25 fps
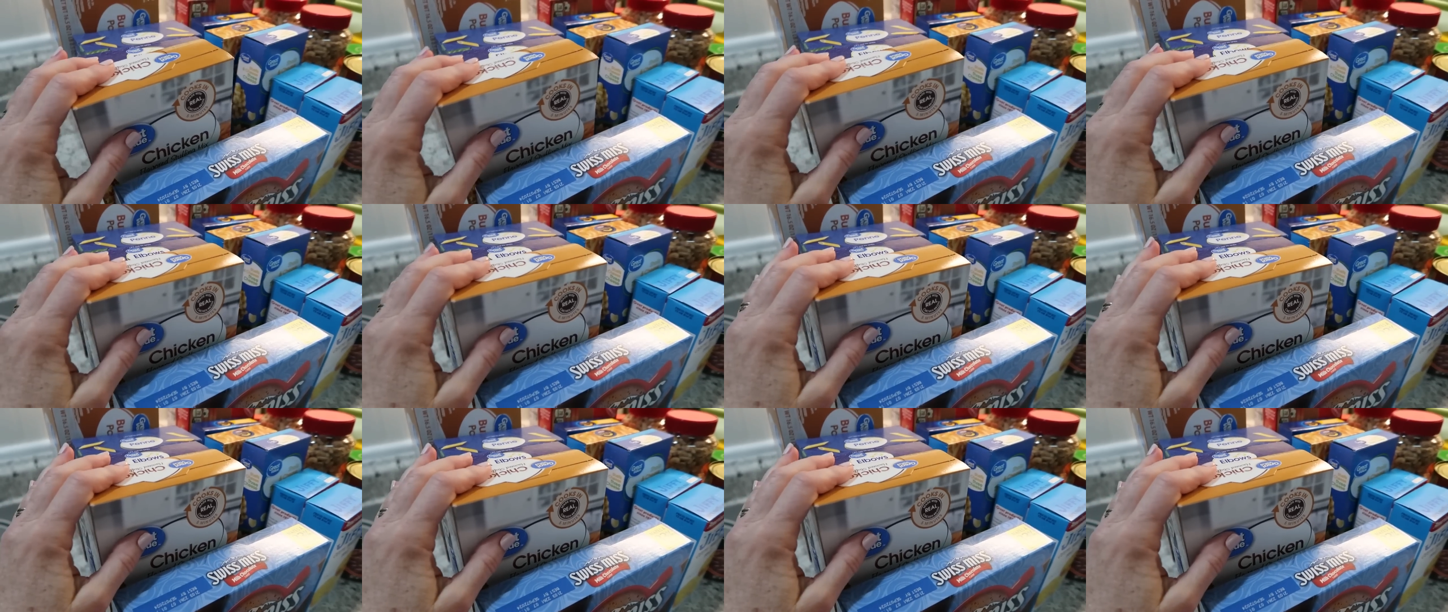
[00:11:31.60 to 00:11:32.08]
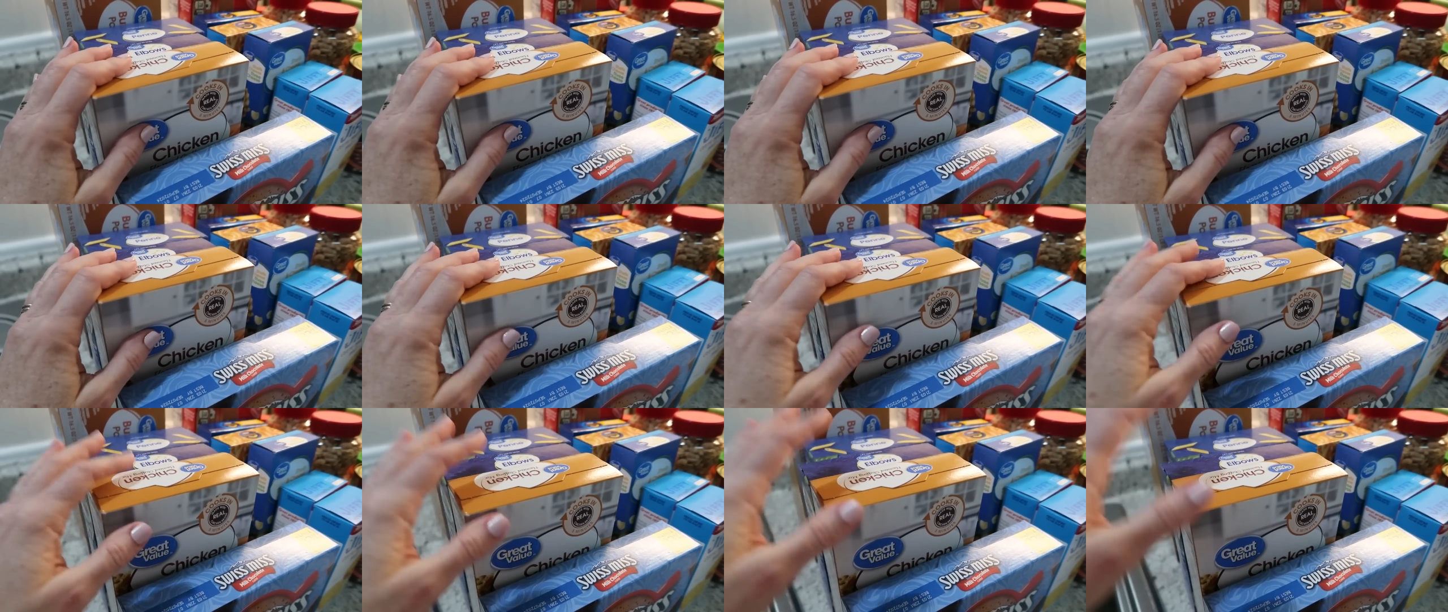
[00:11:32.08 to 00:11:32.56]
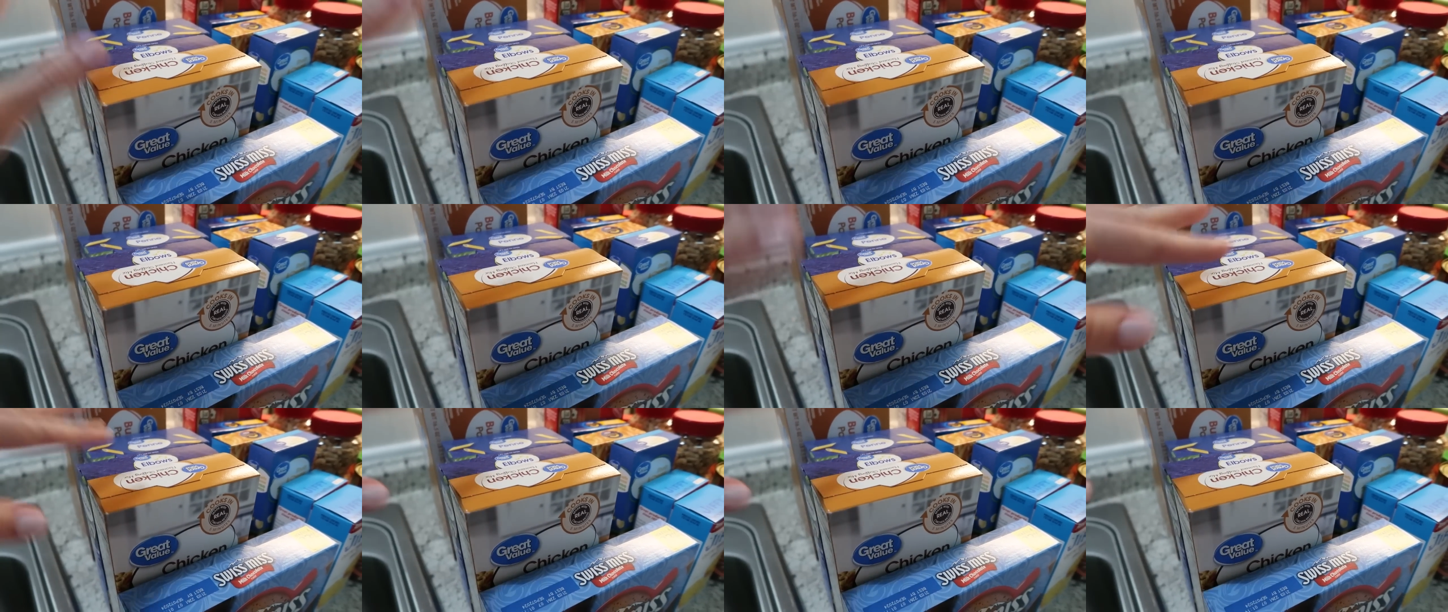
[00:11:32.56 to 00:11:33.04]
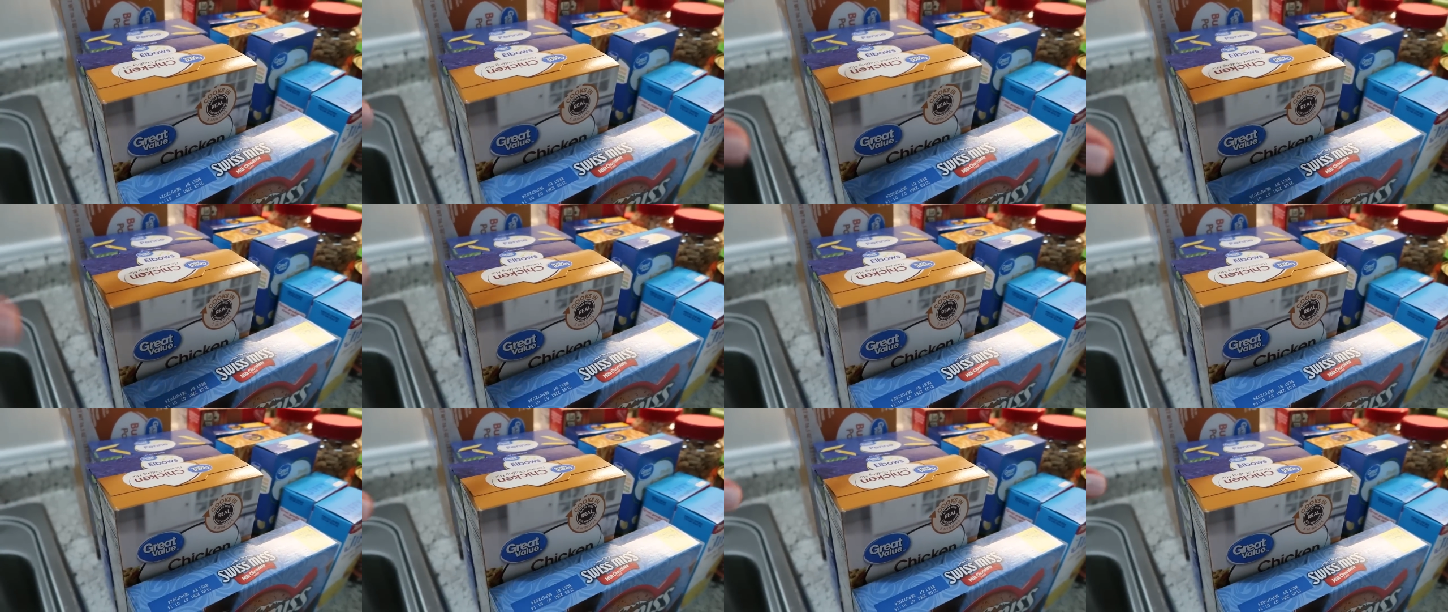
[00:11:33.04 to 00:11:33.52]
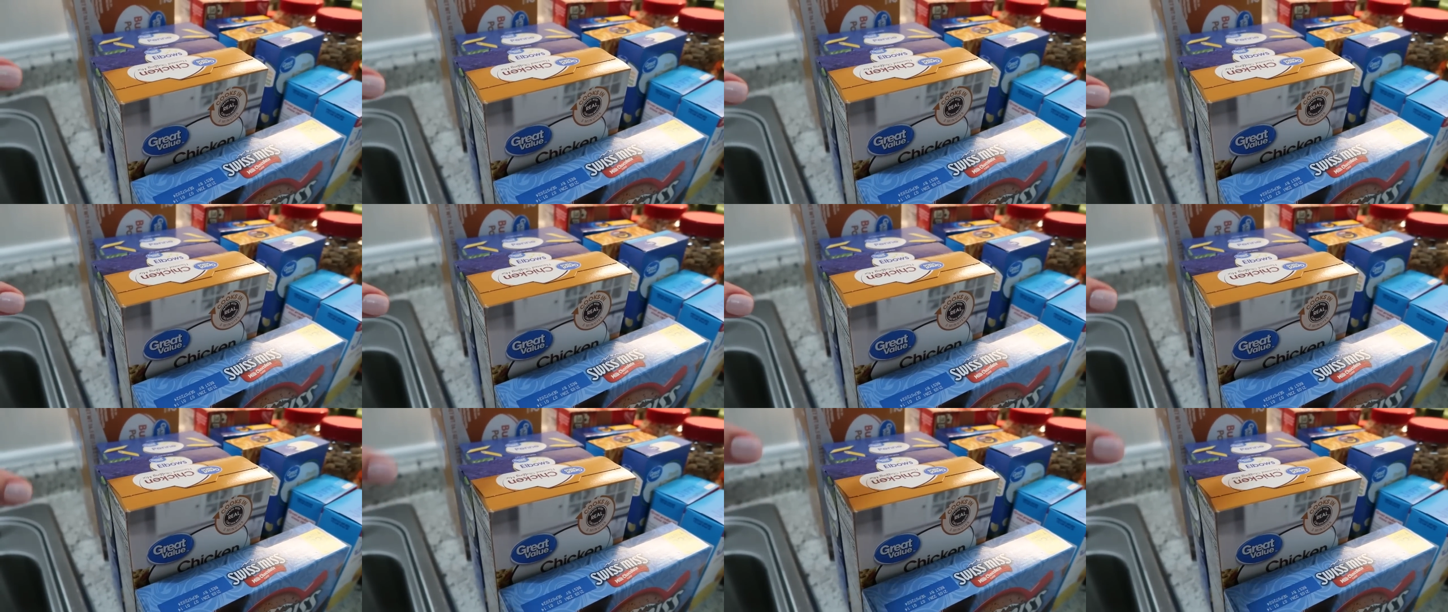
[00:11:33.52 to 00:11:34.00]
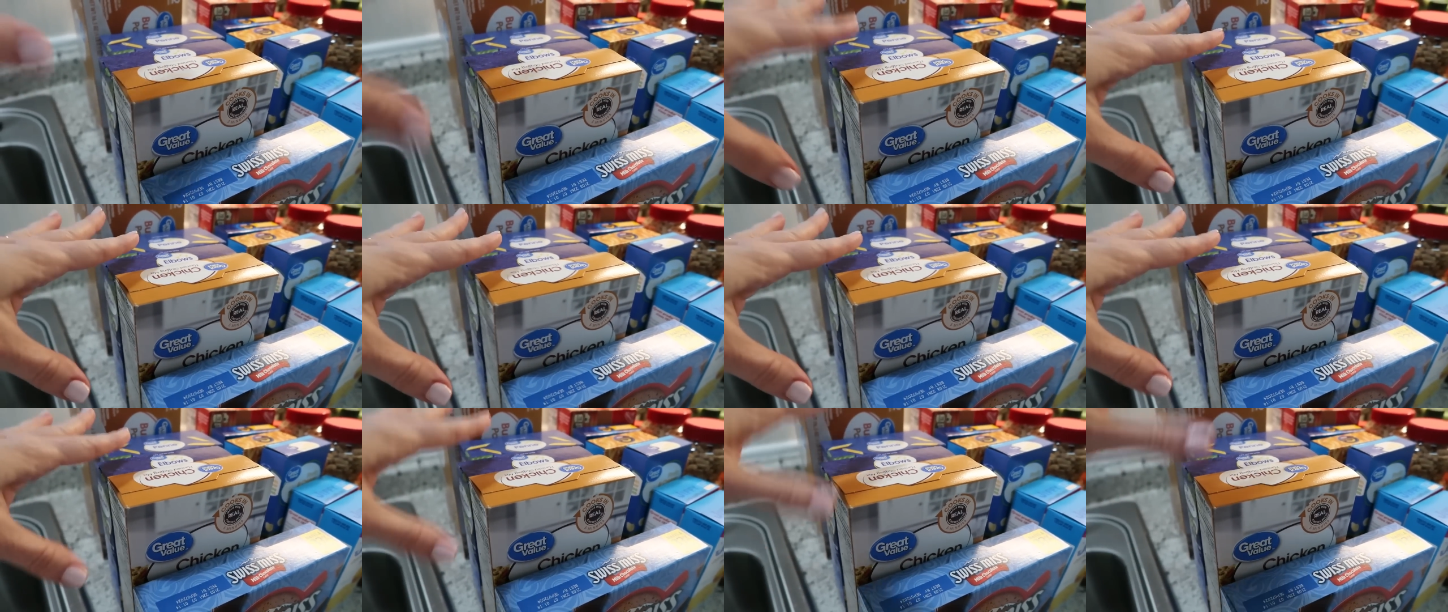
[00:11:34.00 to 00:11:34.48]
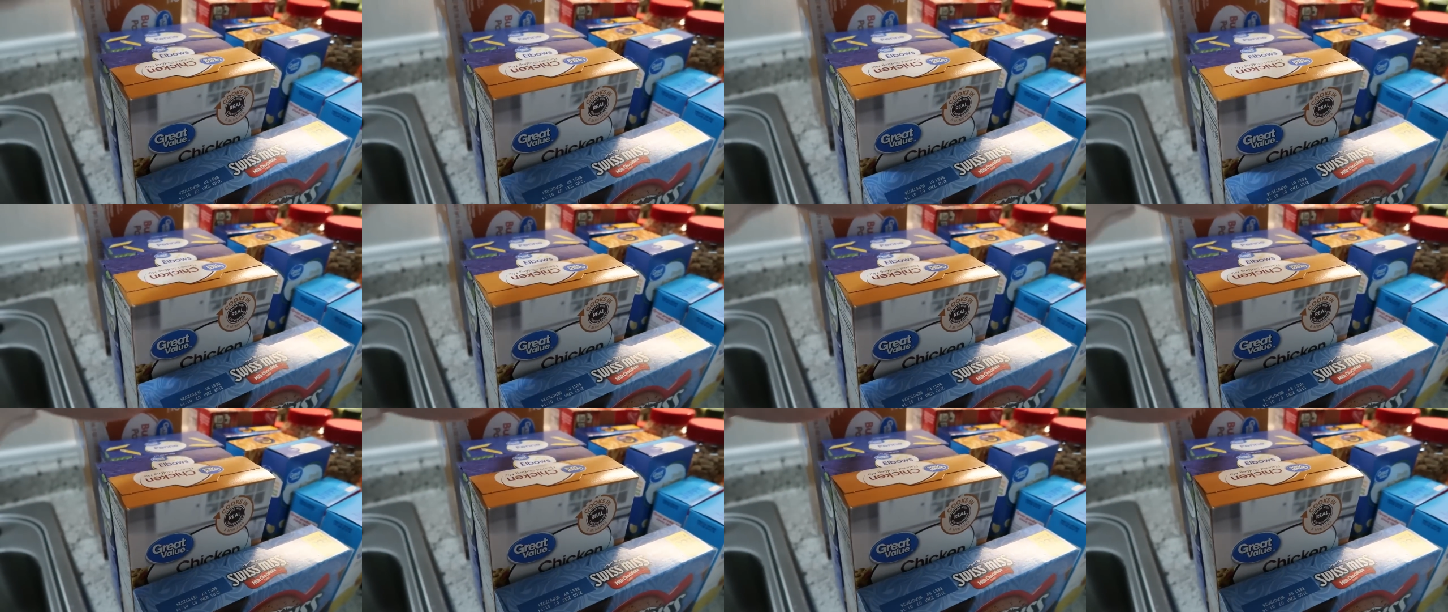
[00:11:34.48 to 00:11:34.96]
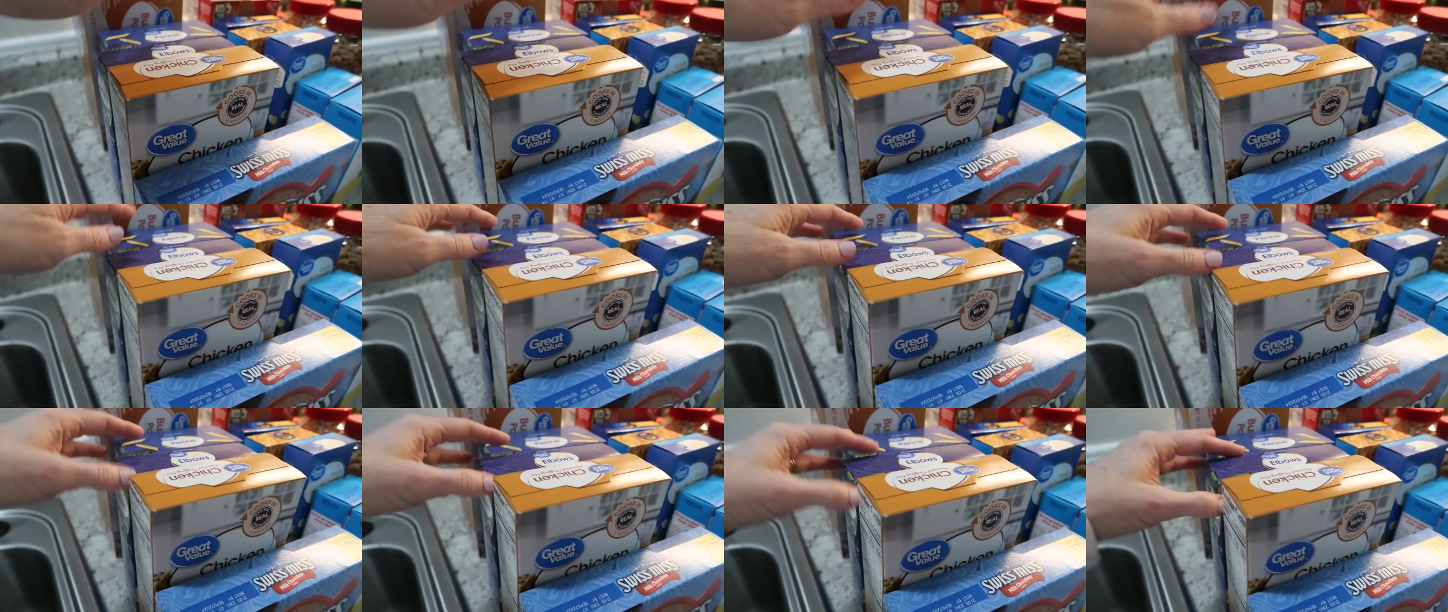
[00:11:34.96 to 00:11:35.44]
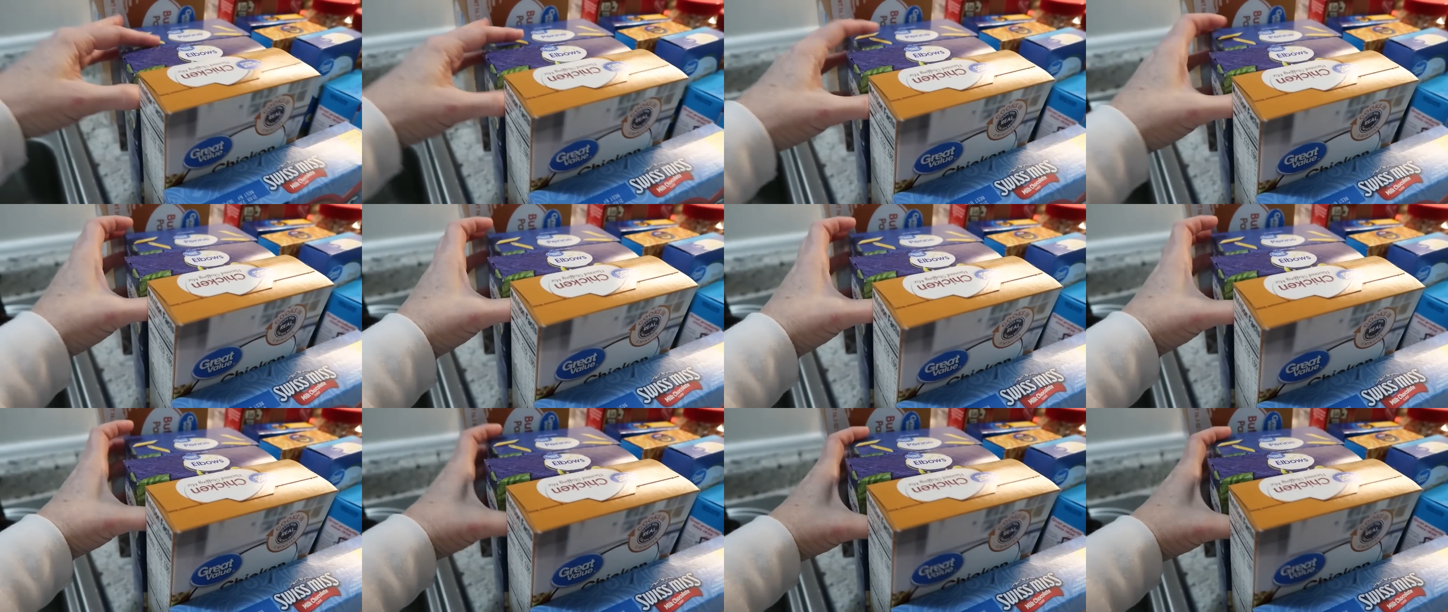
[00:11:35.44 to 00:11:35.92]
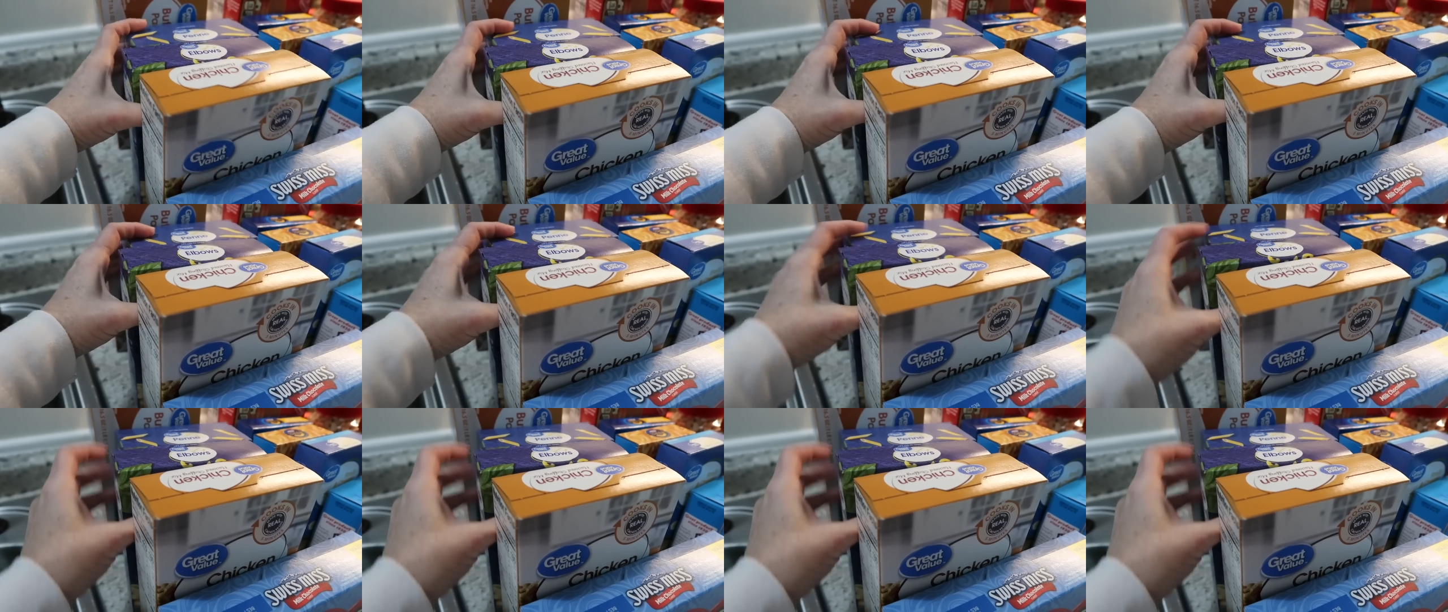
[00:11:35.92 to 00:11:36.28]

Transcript: [unreadable: no face in view]